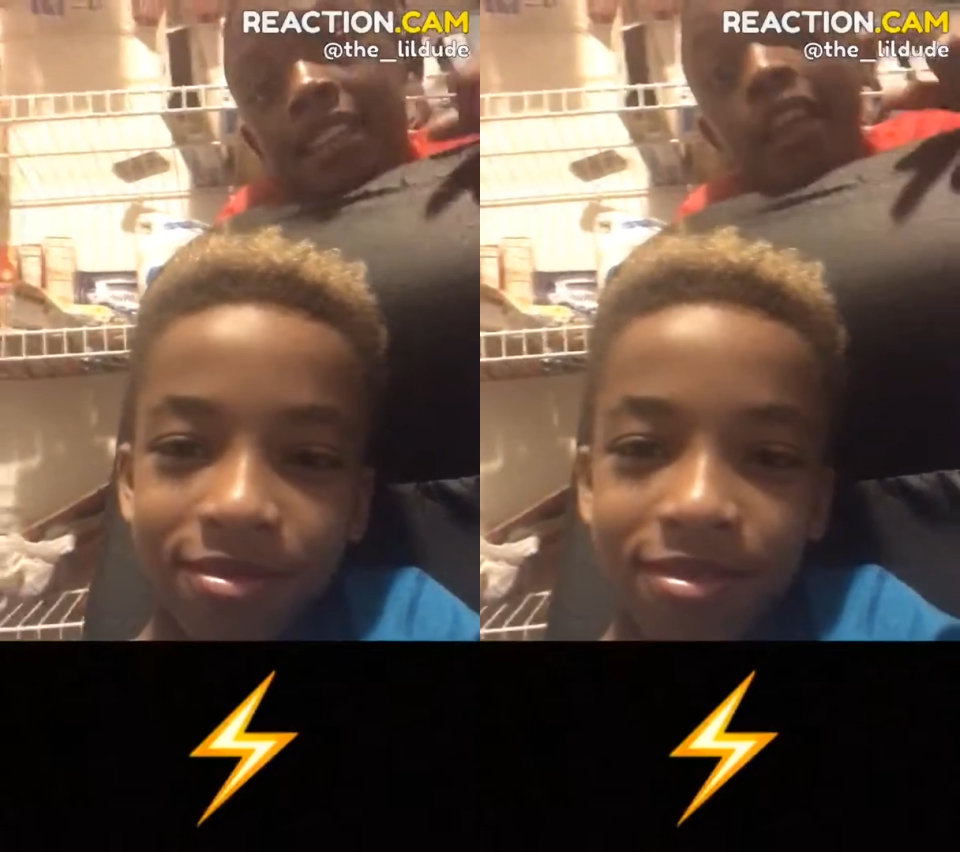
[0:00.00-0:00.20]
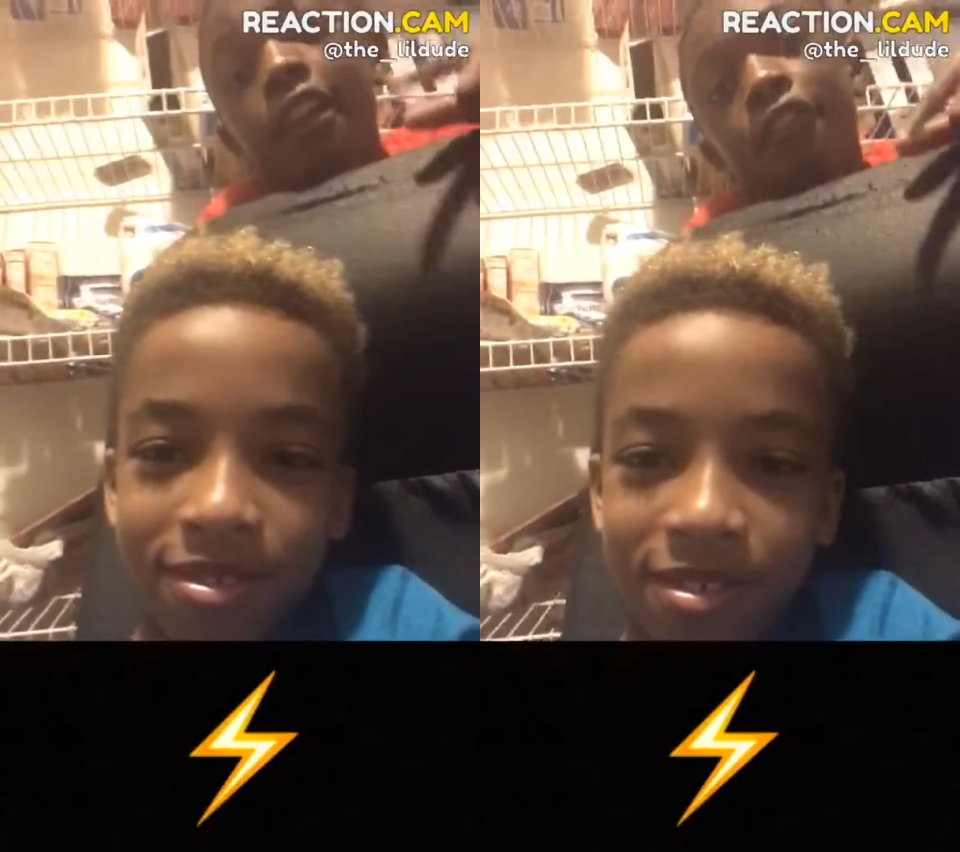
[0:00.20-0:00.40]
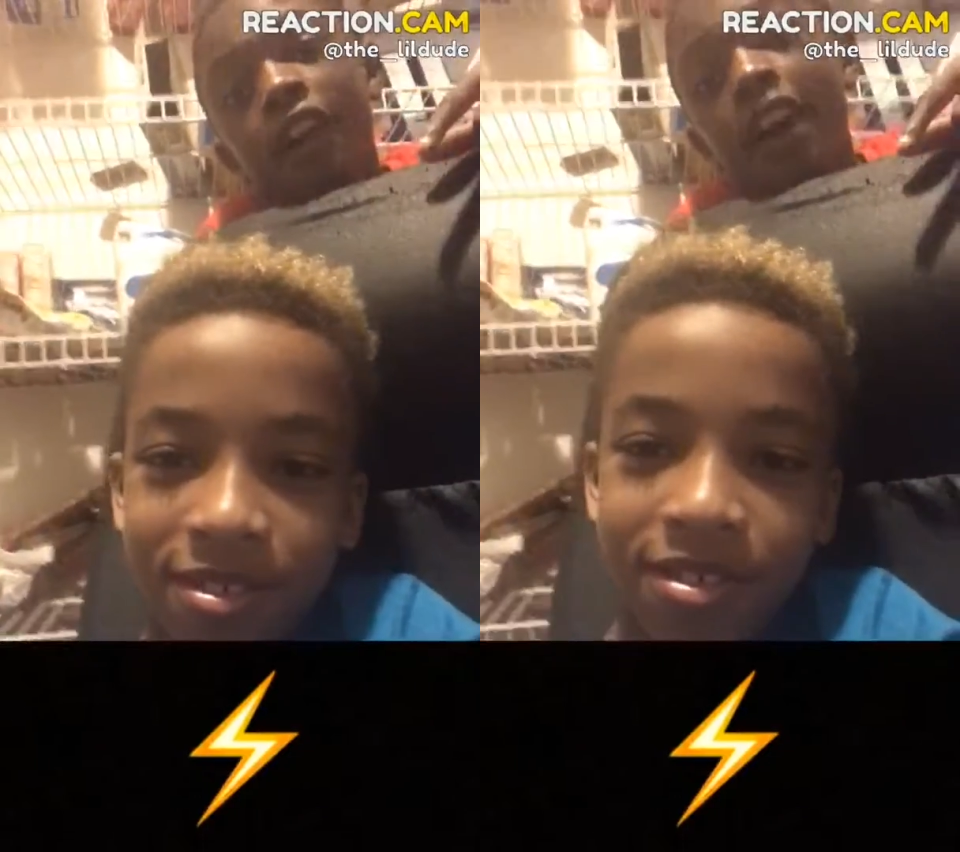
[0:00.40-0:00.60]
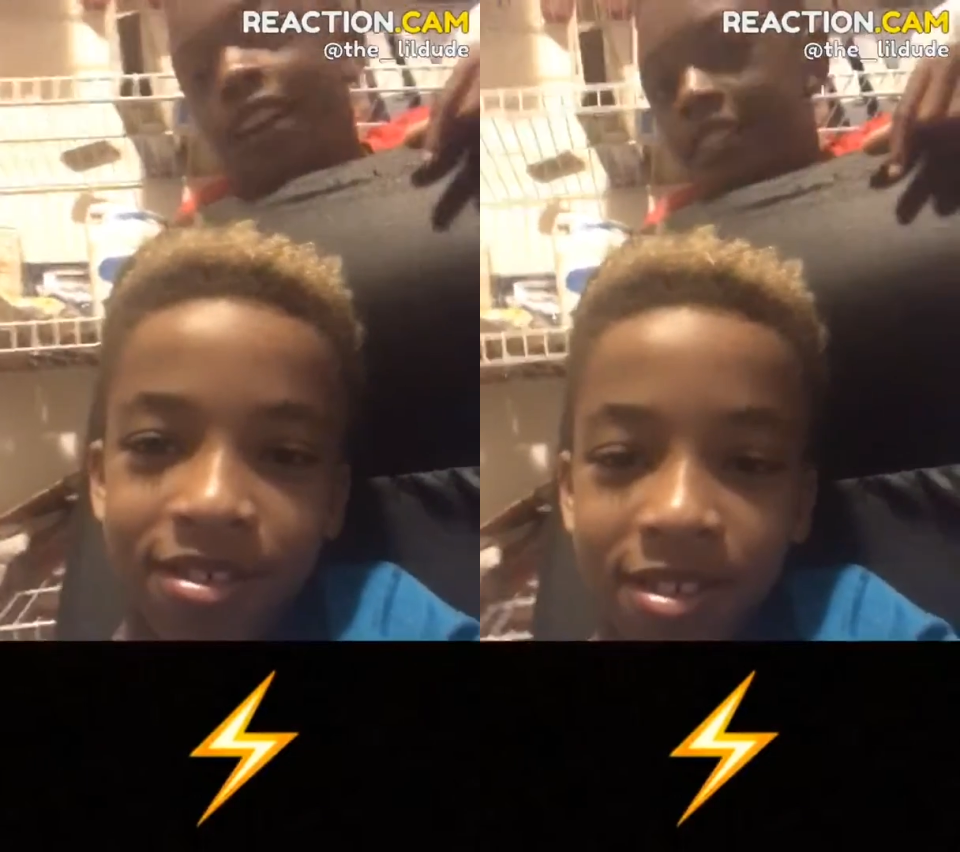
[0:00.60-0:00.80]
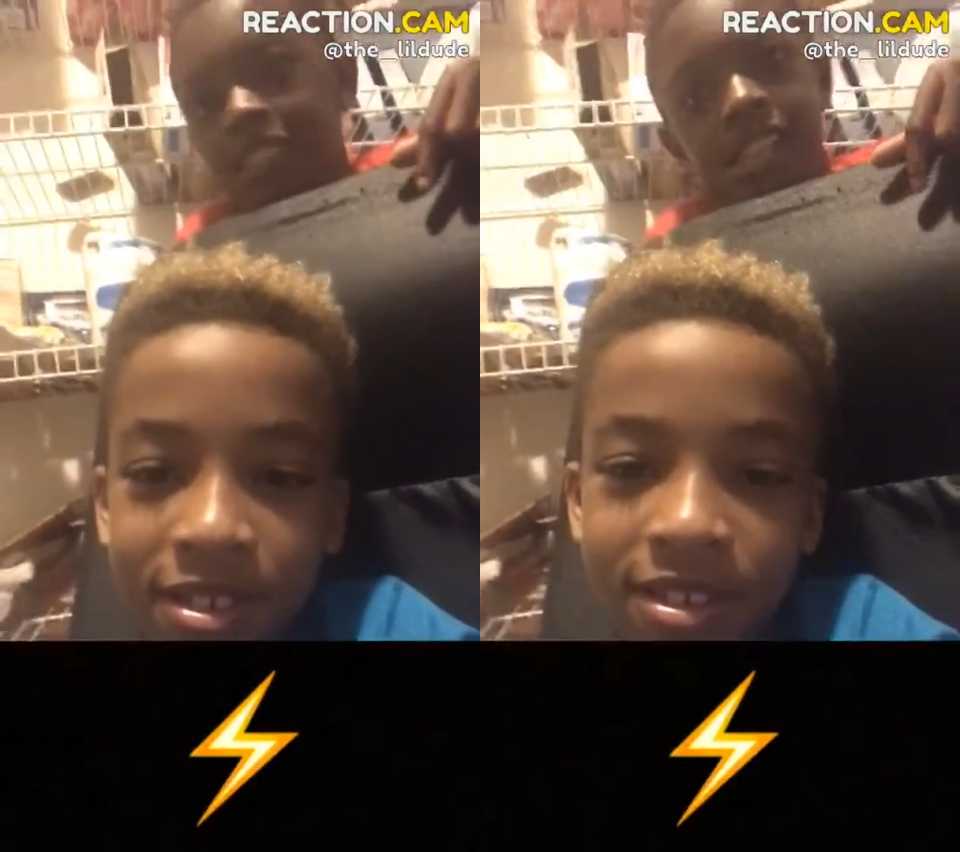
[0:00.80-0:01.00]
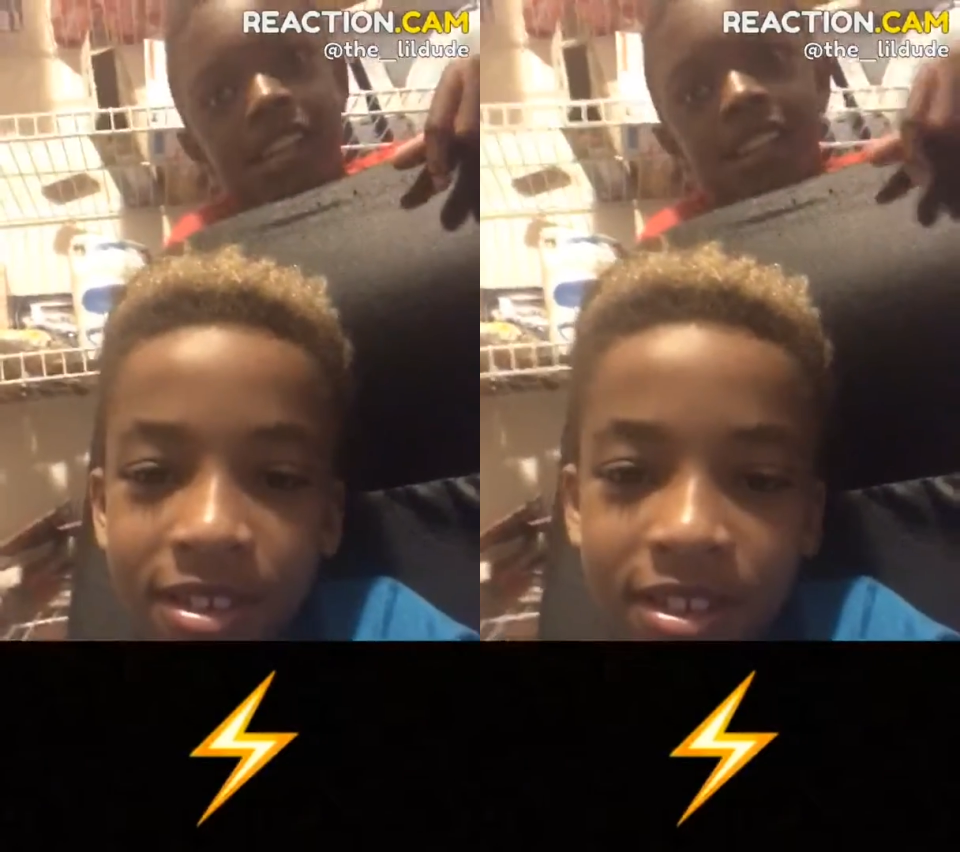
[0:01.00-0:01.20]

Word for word: dear fox.